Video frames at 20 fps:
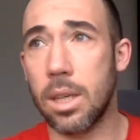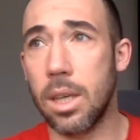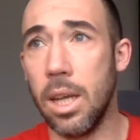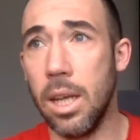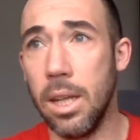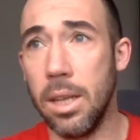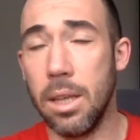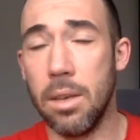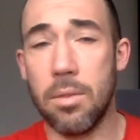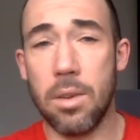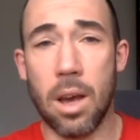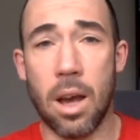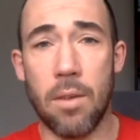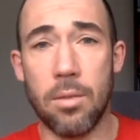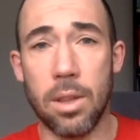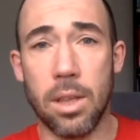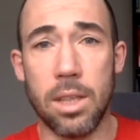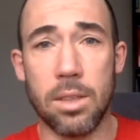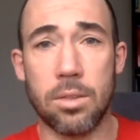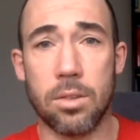And if you have a
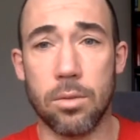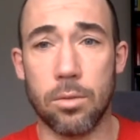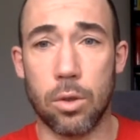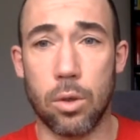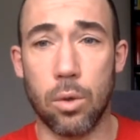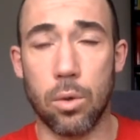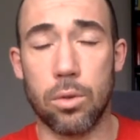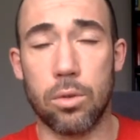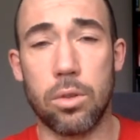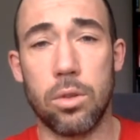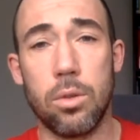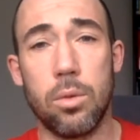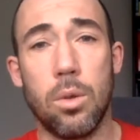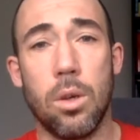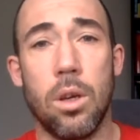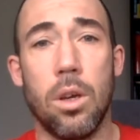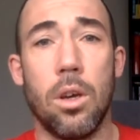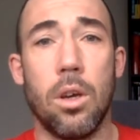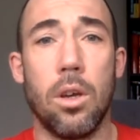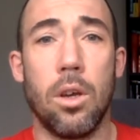list of go-to
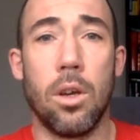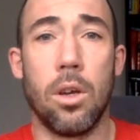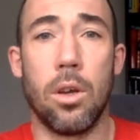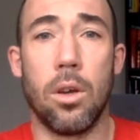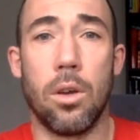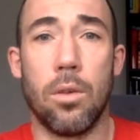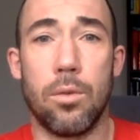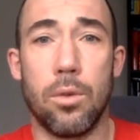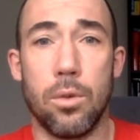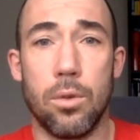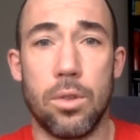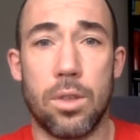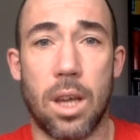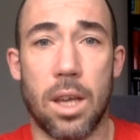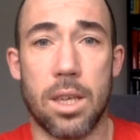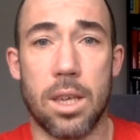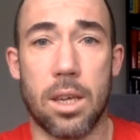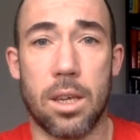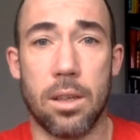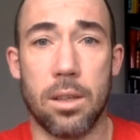foods that
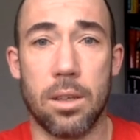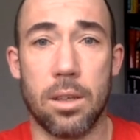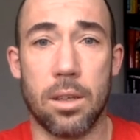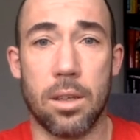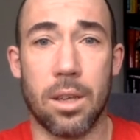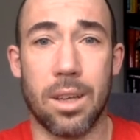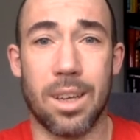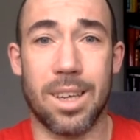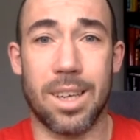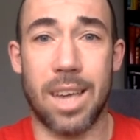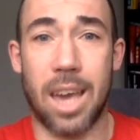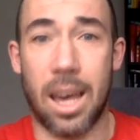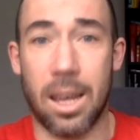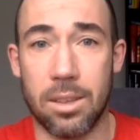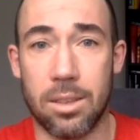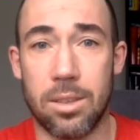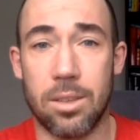you can get,